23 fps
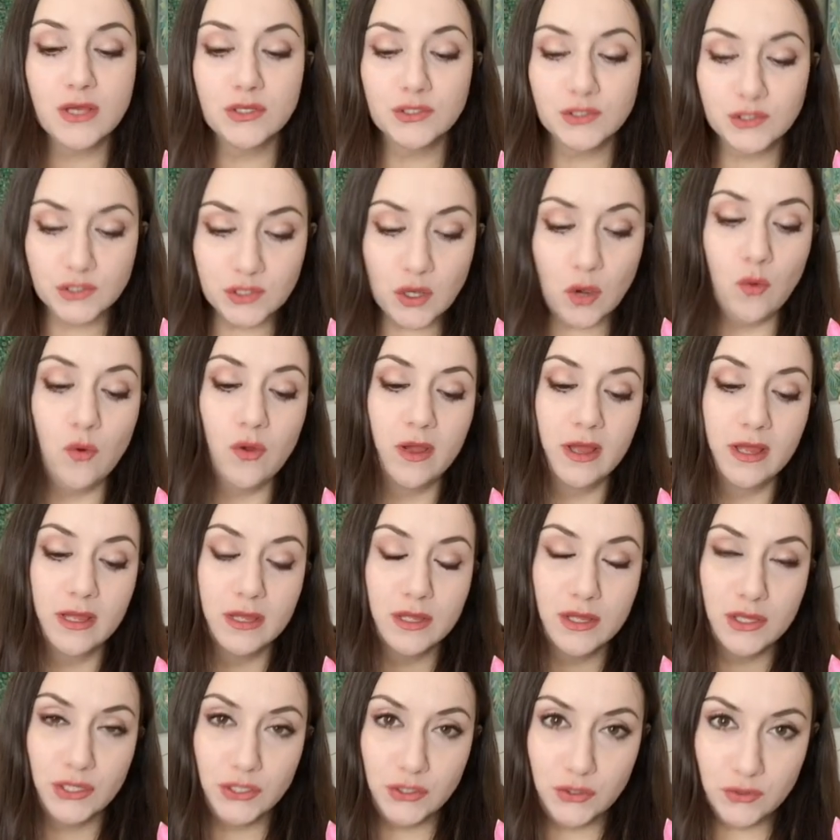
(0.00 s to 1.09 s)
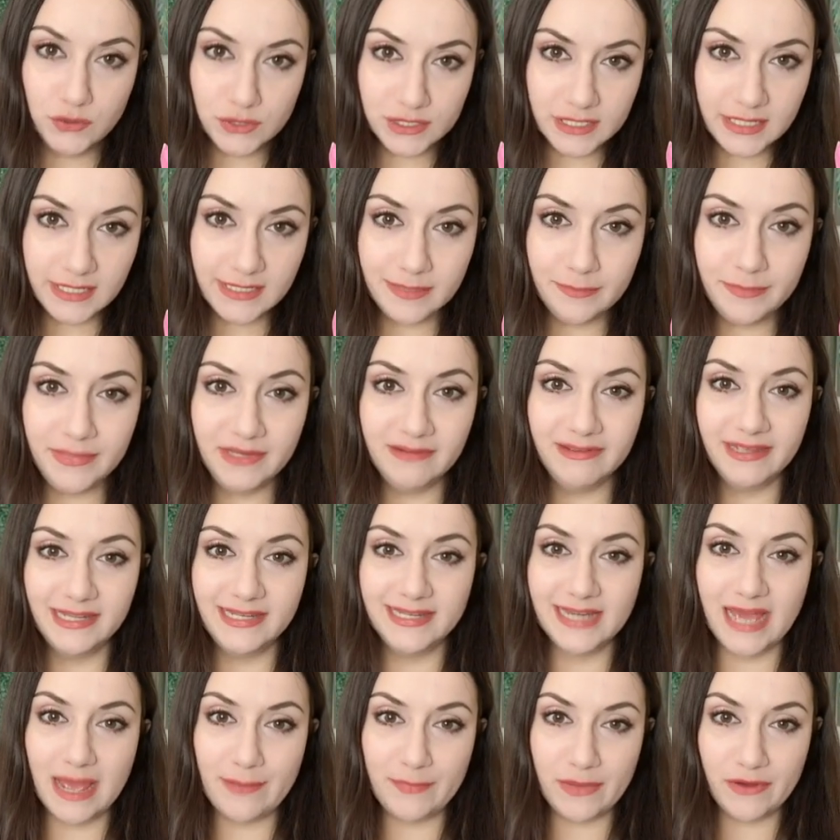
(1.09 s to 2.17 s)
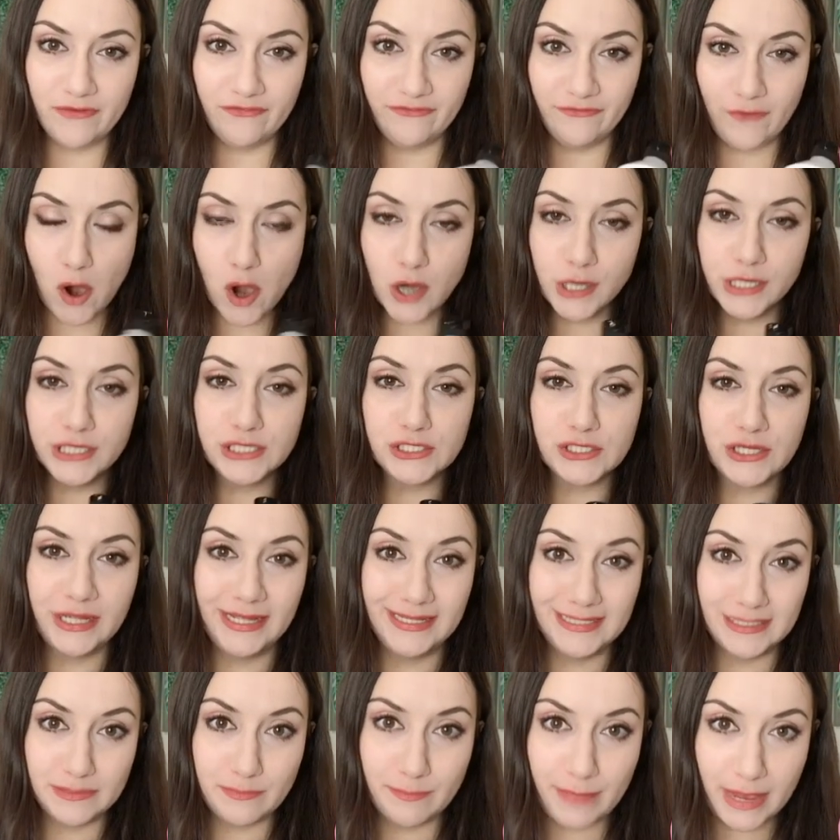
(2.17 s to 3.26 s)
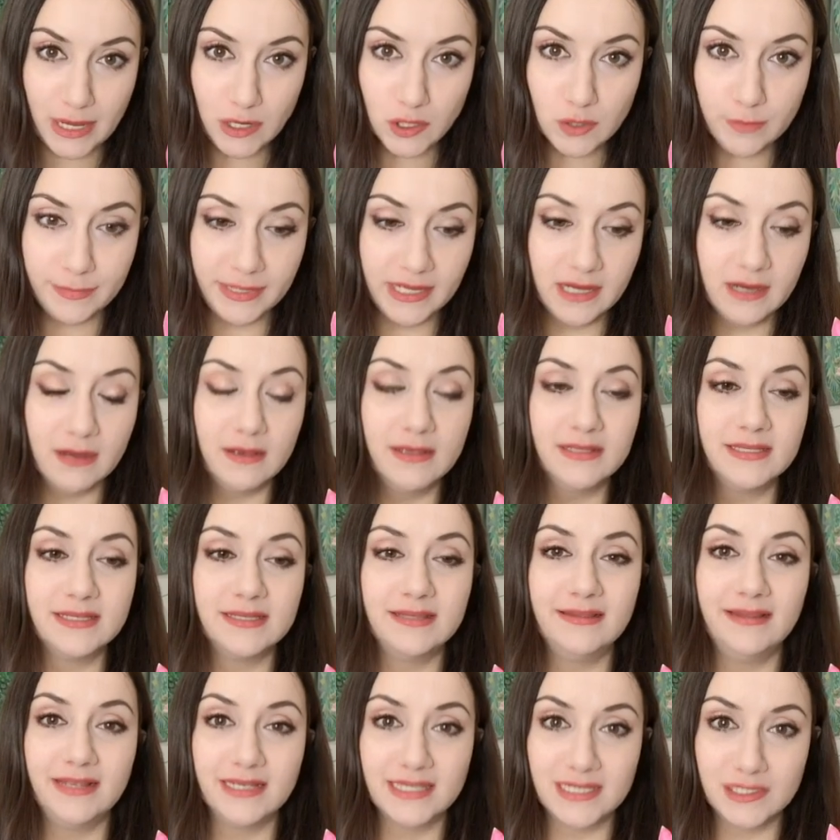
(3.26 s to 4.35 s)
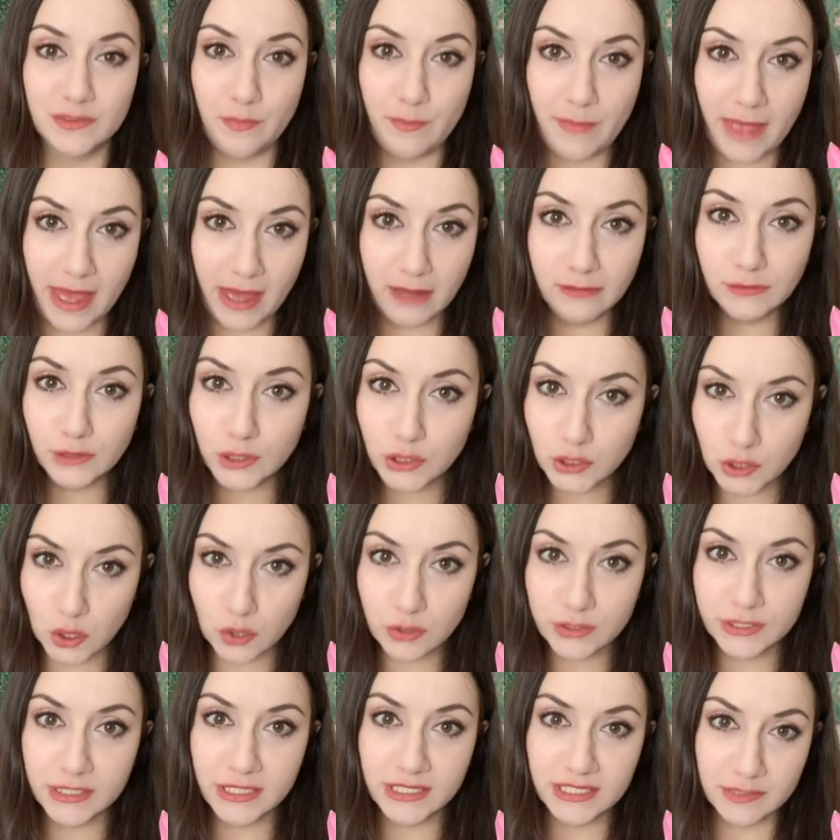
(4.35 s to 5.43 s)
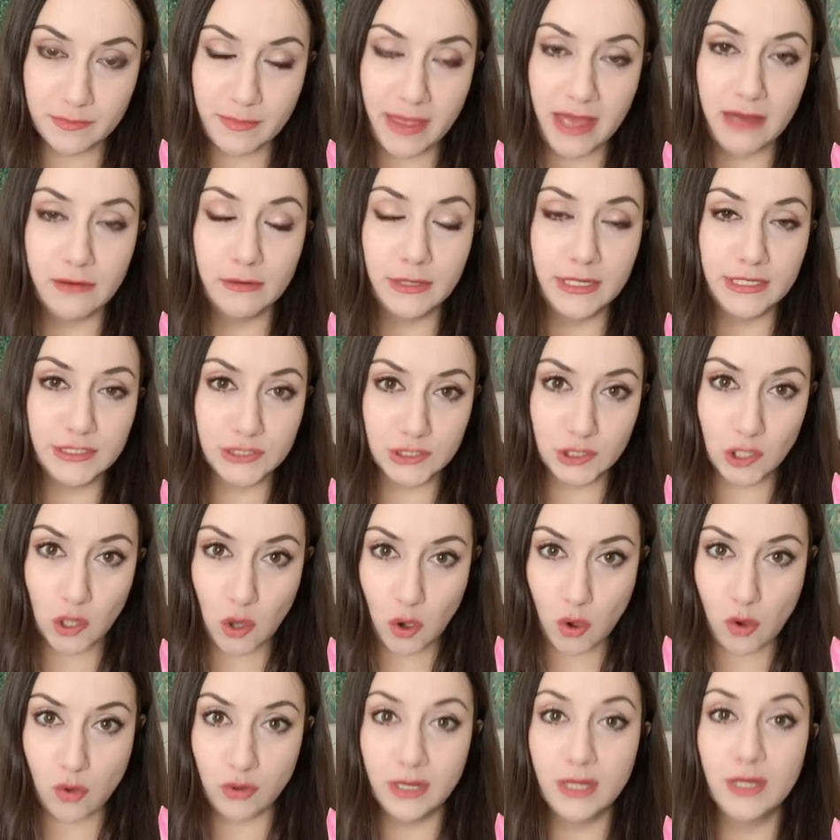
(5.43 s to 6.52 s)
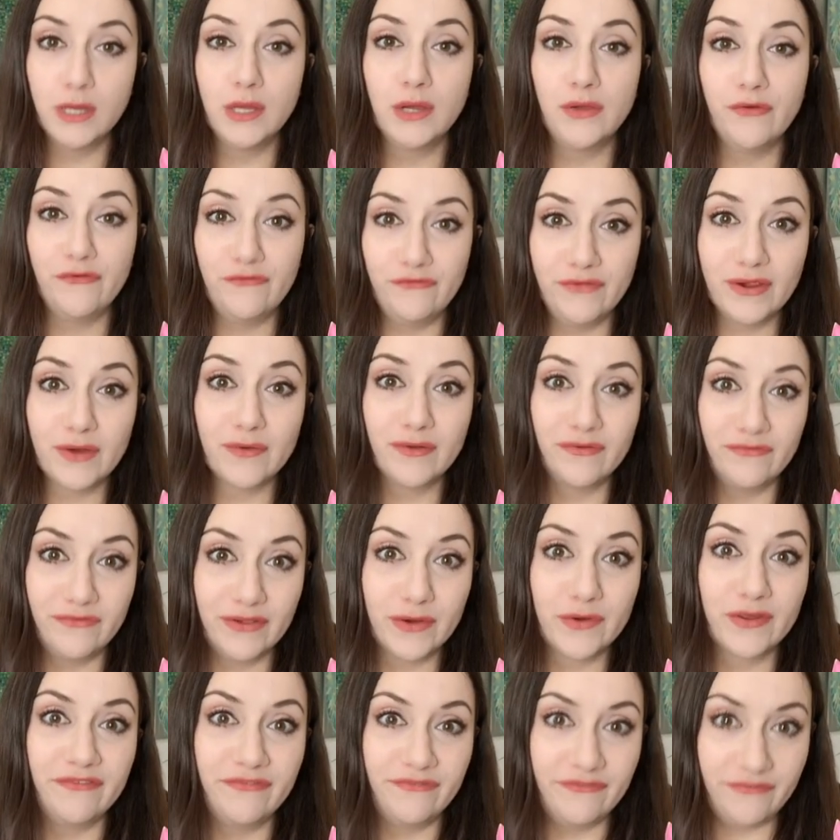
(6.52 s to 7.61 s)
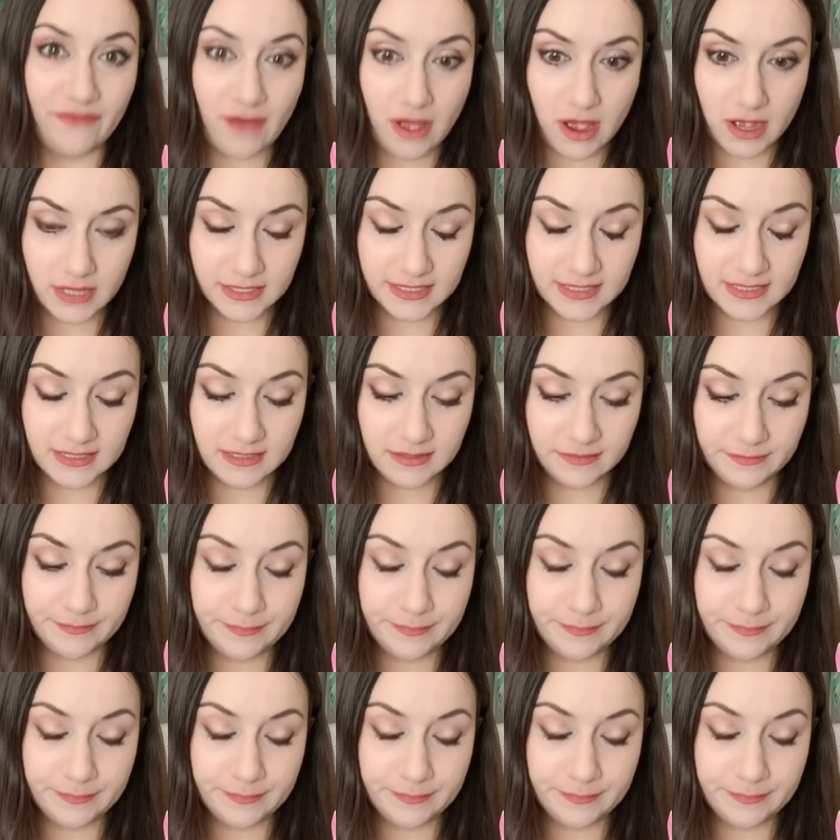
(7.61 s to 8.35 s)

So using the milky type of varnish, it's better because the smell, the toxic smell, is gone very, very fast.